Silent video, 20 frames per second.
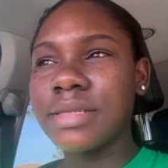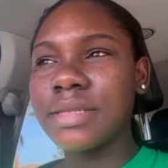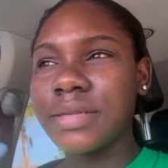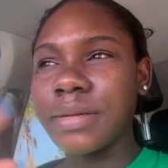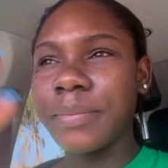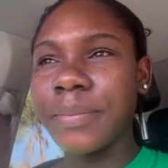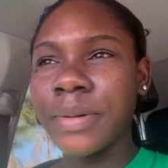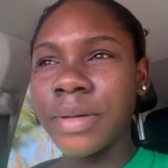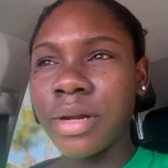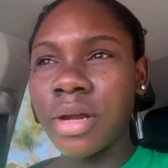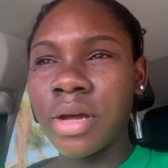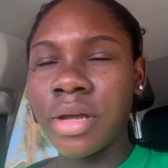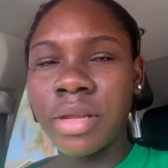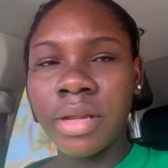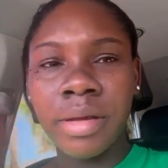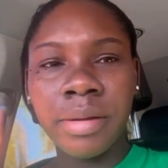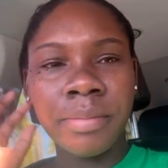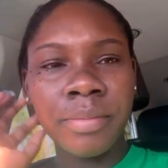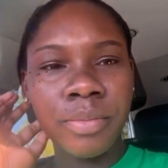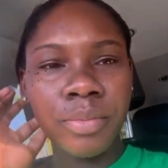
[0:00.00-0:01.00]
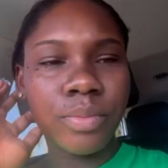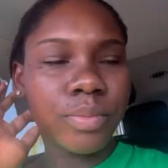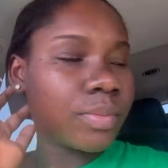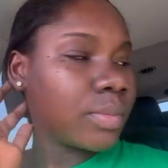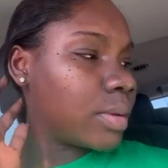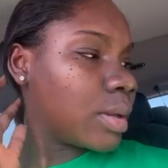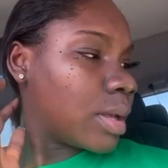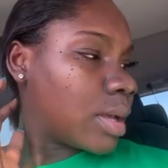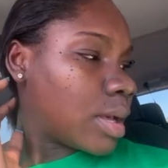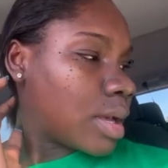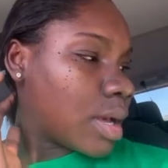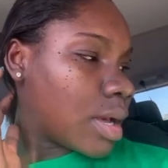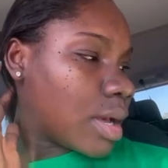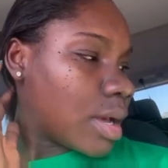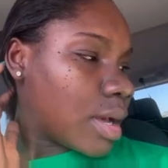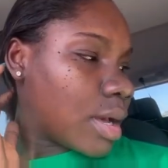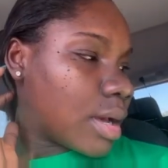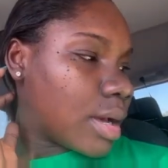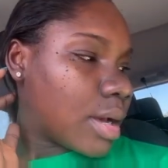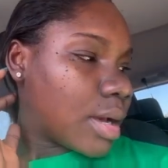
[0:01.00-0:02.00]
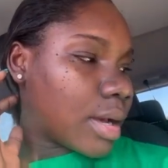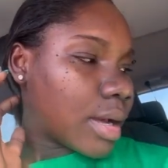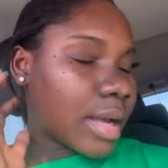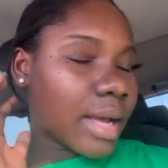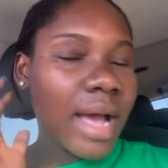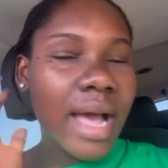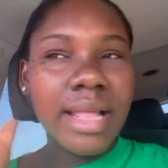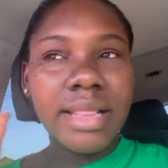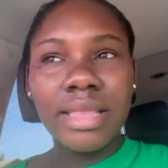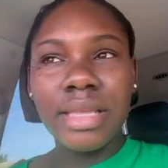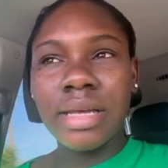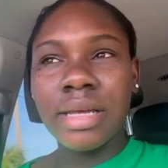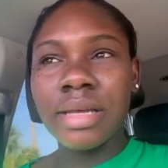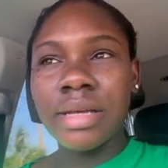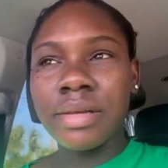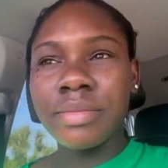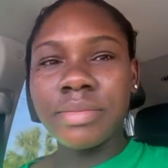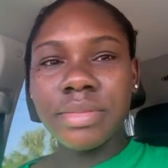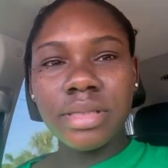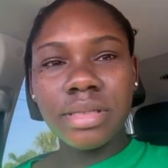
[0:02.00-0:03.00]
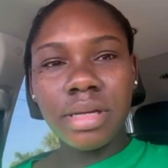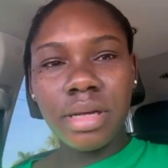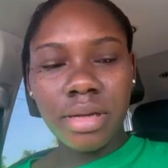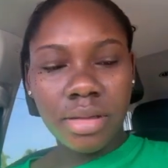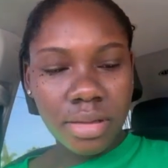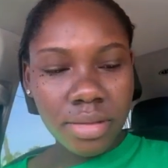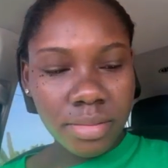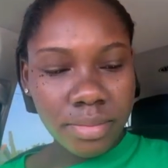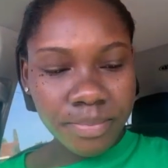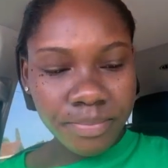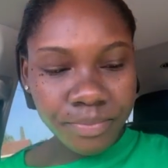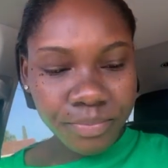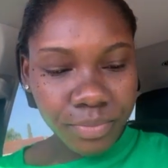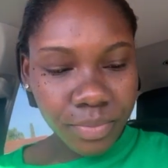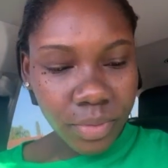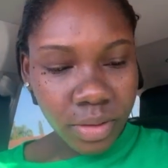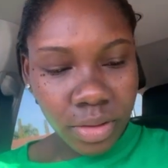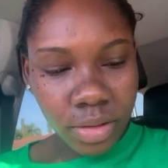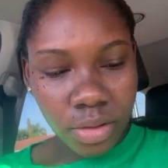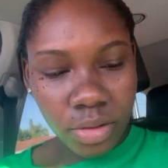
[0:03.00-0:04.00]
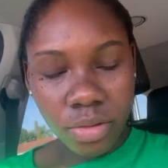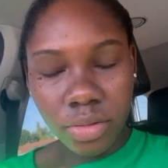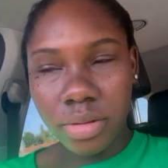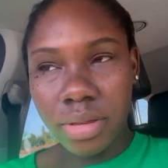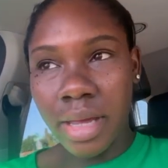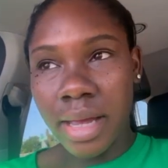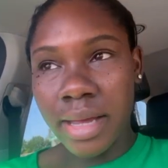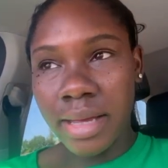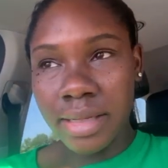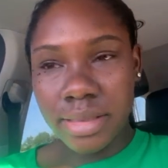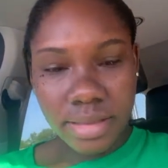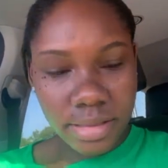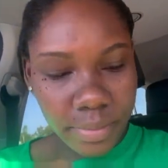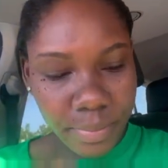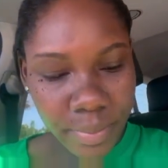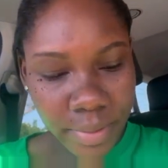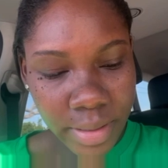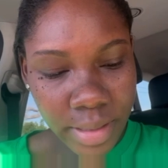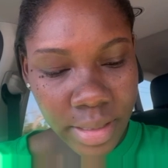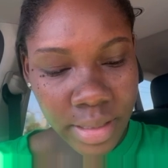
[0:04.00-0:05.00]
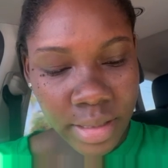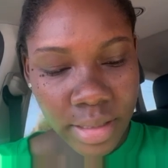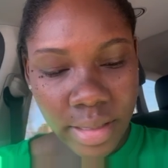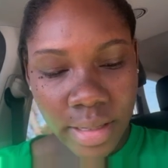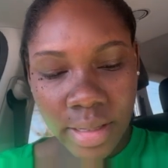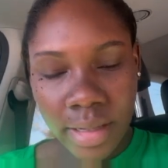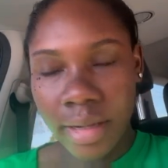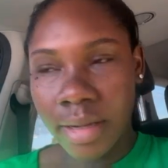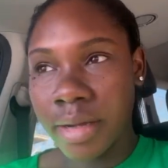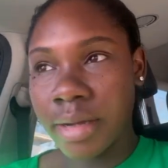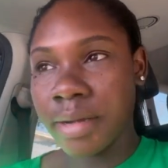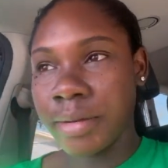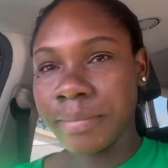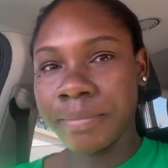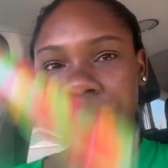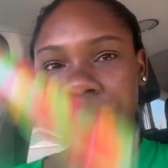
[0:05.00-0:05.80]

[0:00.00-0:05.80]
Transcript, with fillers: to put on them. Got them some little things to put in their